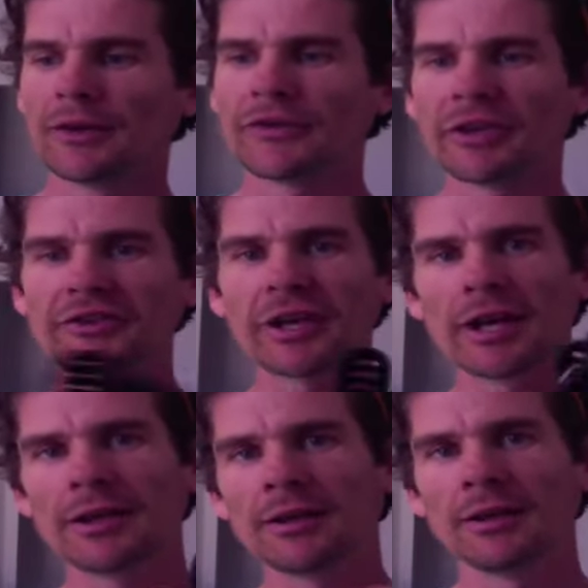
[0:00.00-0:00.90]

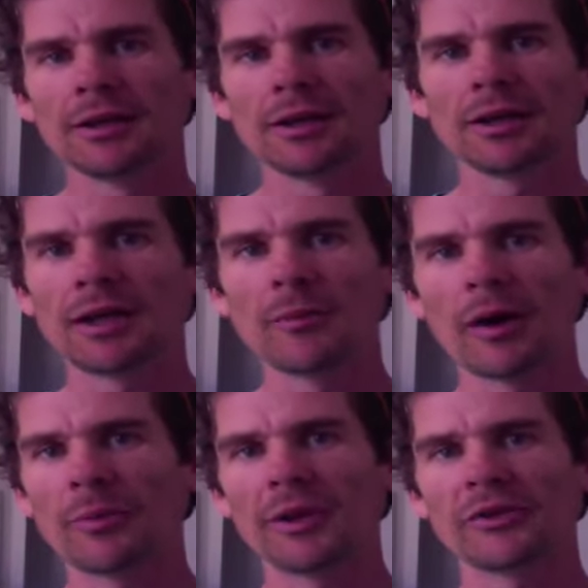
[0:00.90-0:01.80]
610, in
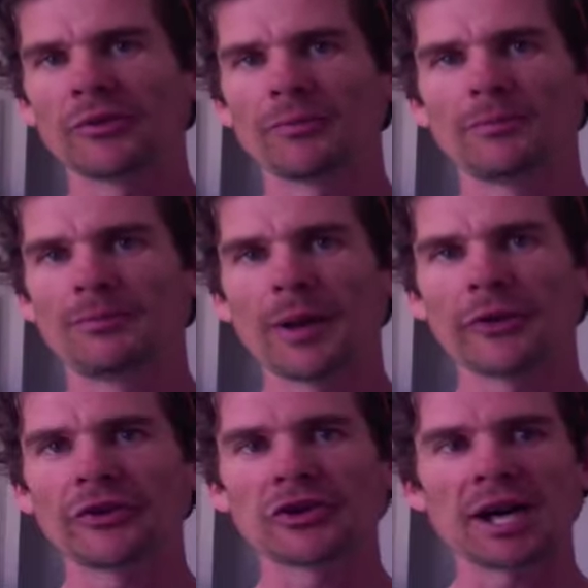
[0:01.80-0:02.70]
my opinion, is a
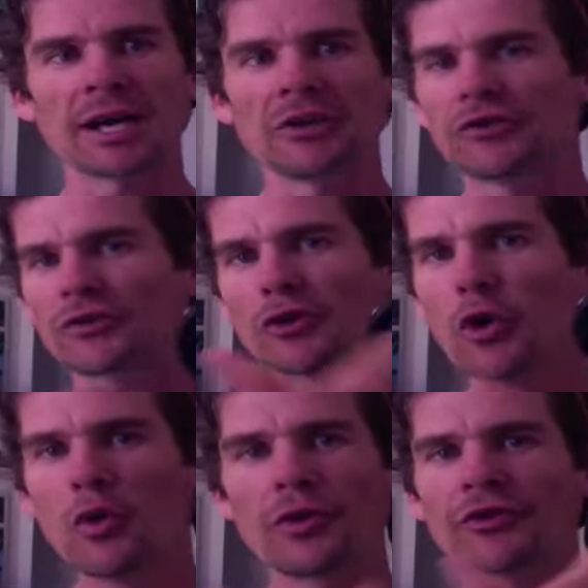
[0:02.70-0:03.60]
piece of junk. It's
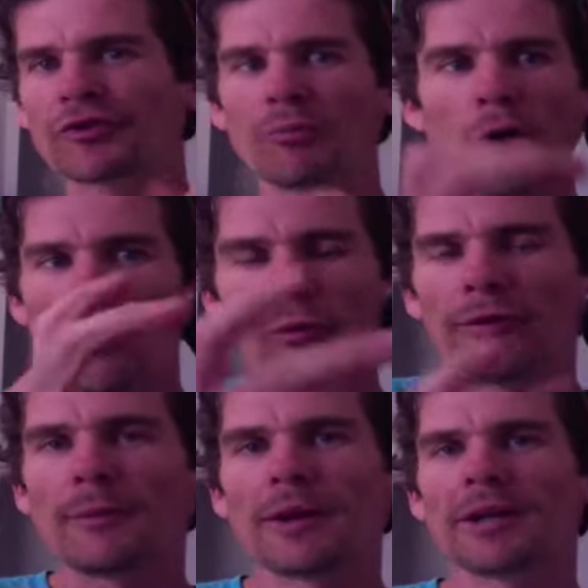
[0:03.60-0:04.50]
too small
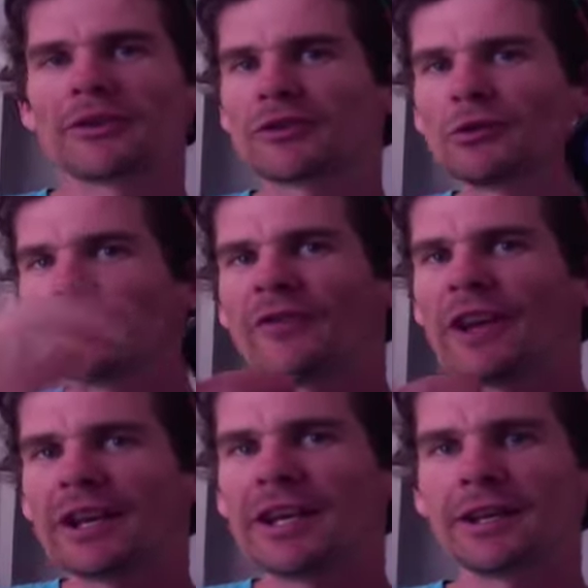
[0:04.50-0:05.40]
for me. It's too
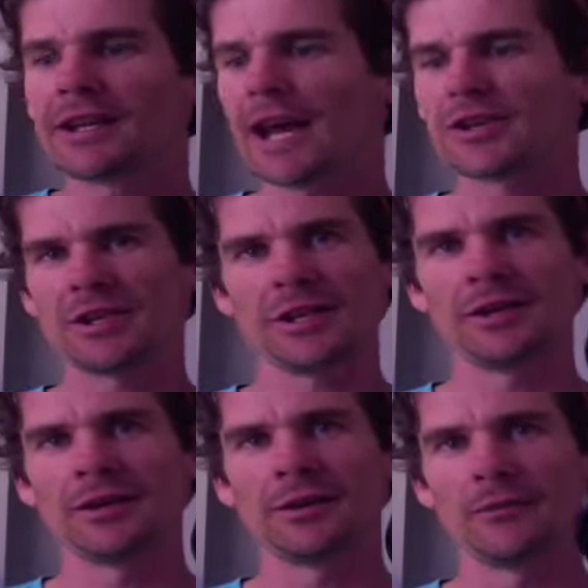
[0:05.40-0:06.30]
finicky and gadgety.
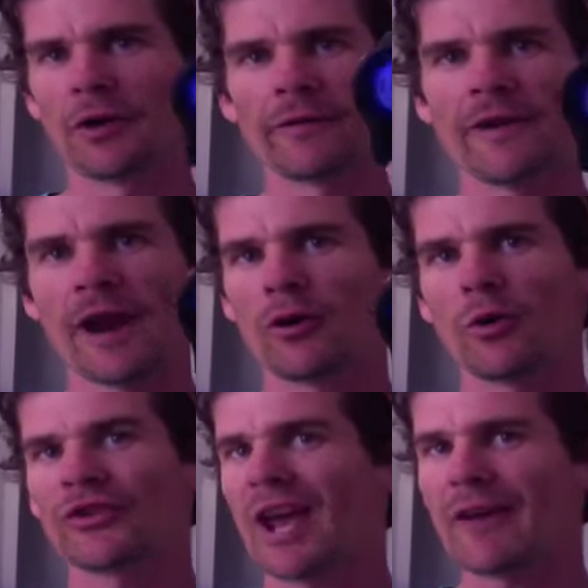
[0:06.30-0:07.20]
Not a fan at
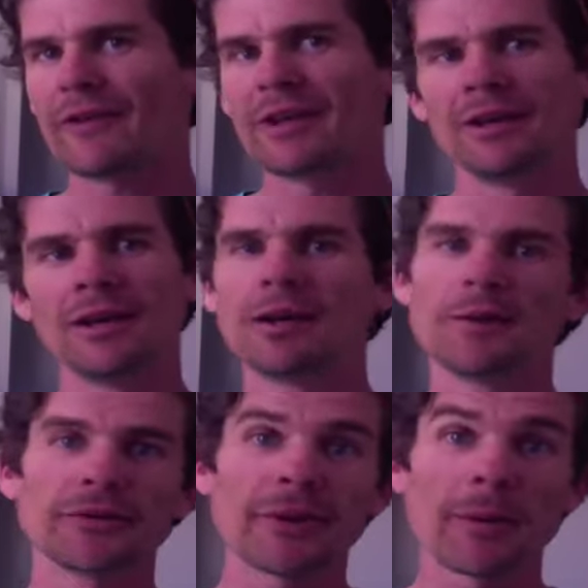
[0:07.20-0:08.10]
all. It's heavy.
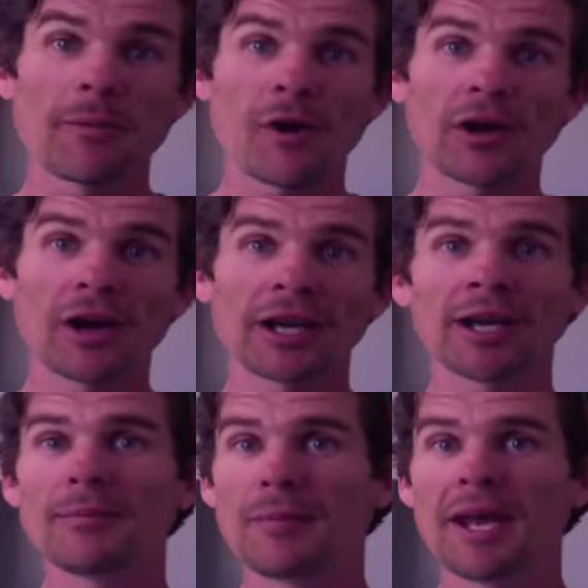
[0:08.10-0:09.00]
Some people might like
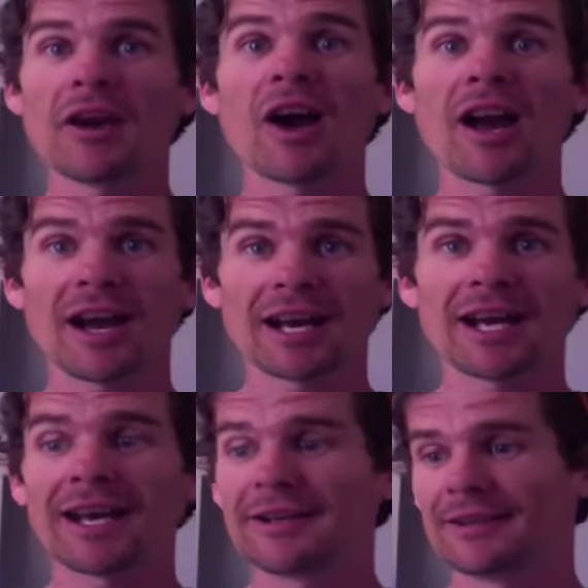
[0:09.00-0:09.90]
it. Me, I fucking
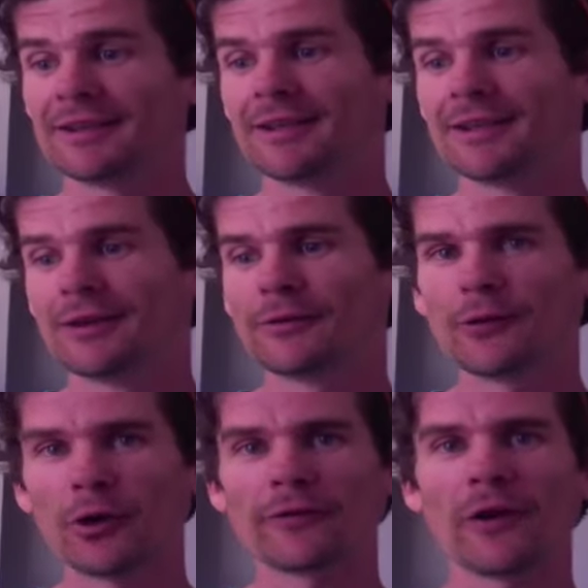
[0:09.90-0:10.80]
hate it.
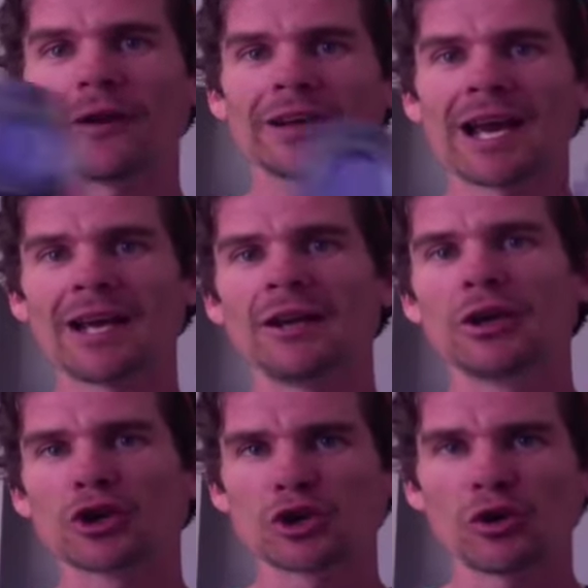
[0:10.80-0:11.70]
405
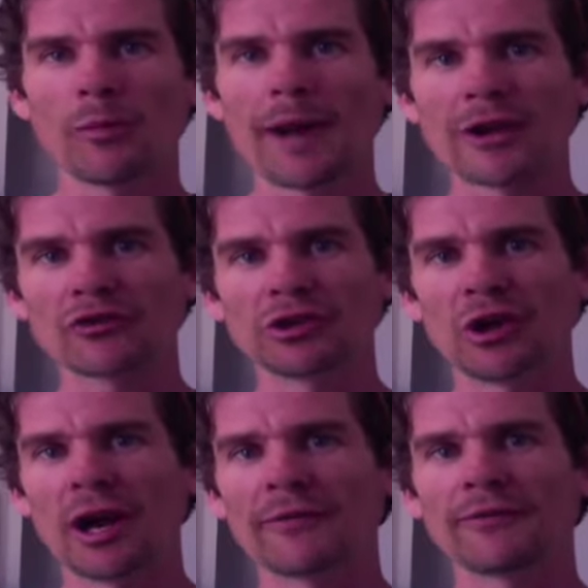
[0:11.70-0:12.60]
again, short battery
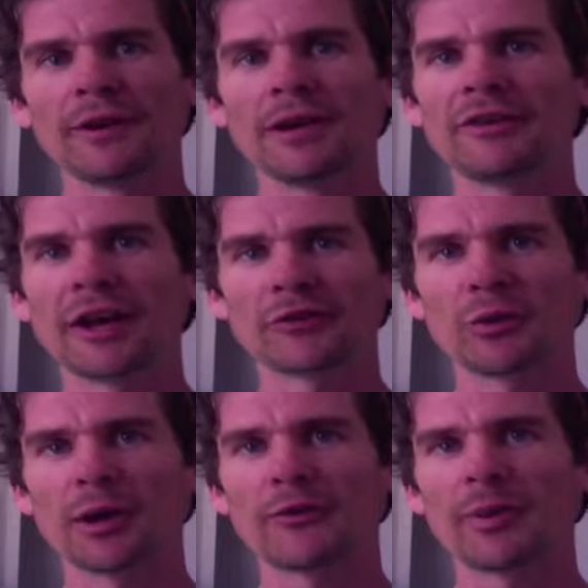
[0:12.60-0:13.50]
life, doesn't
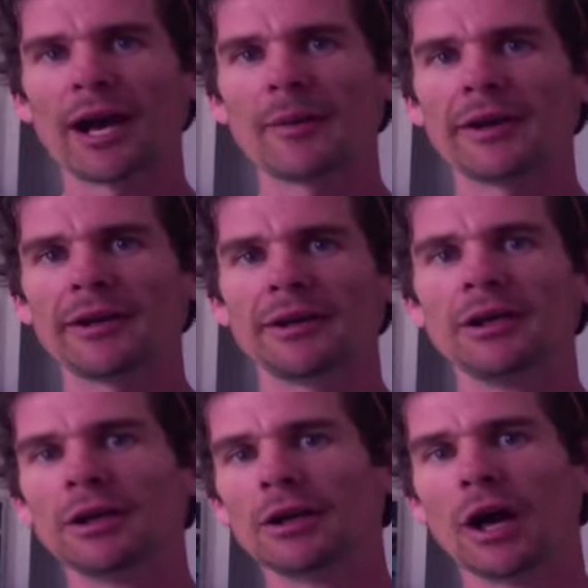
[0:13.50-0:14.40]
work for power
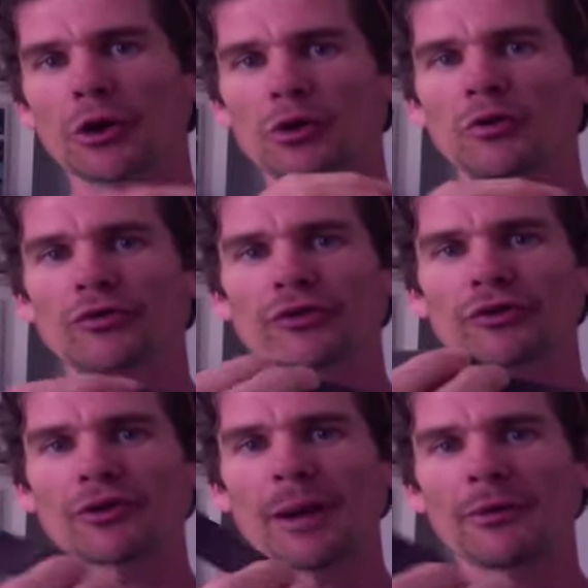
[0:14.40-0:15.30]
meter. A good
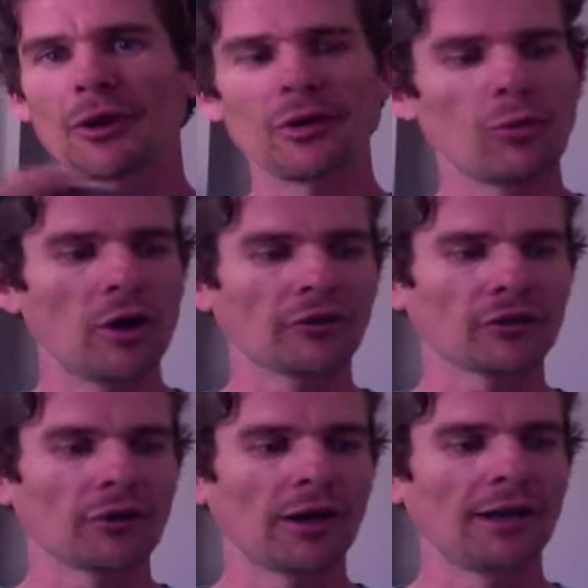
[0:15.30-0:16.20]
strap though, works
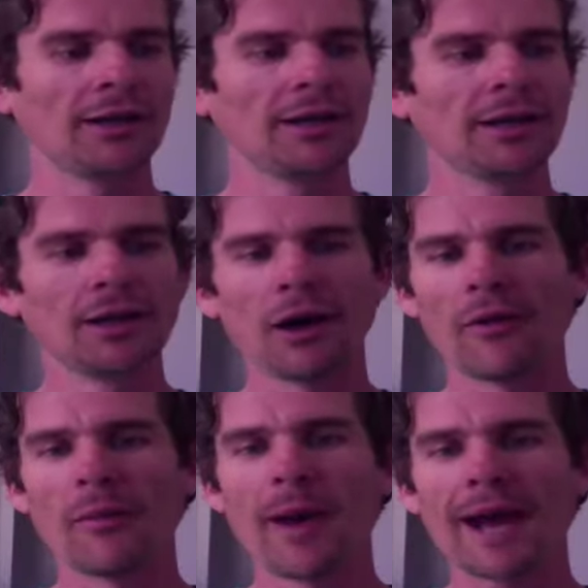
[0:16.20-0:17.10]
alright.
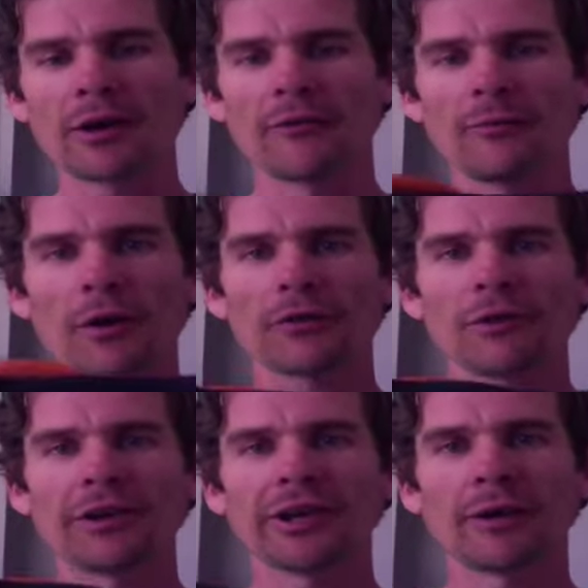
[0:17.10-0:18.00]
On the back of my
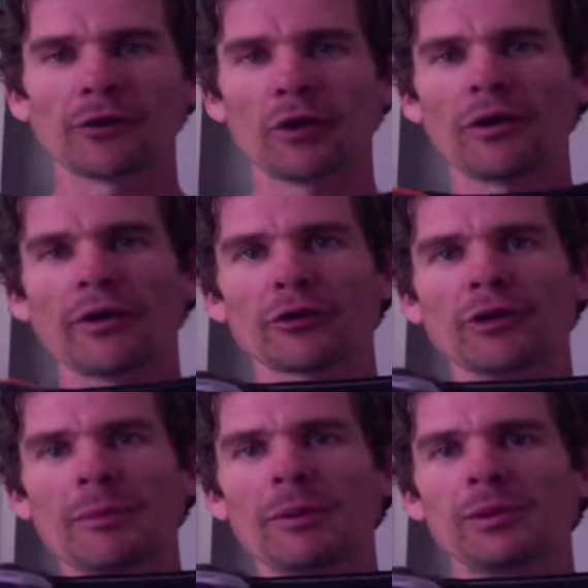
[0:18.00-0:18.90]
310, I've got rid of the
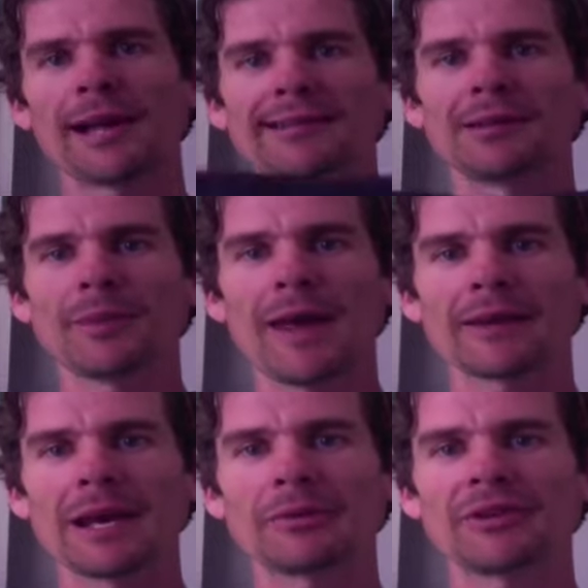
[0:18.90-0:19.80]
crappy plastic band
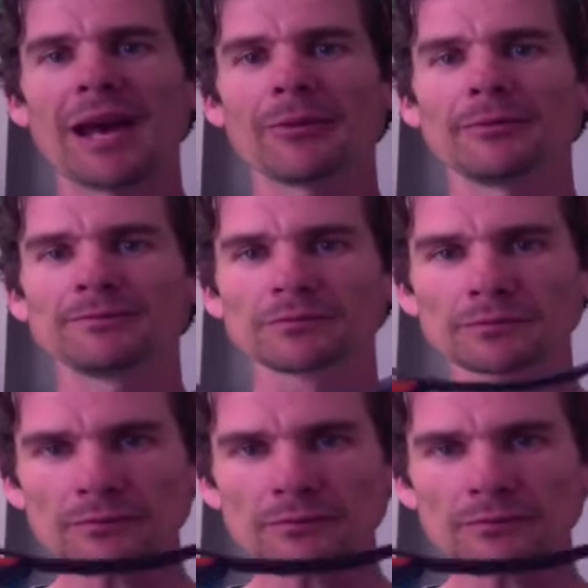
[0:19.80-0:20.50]
that kept snapping.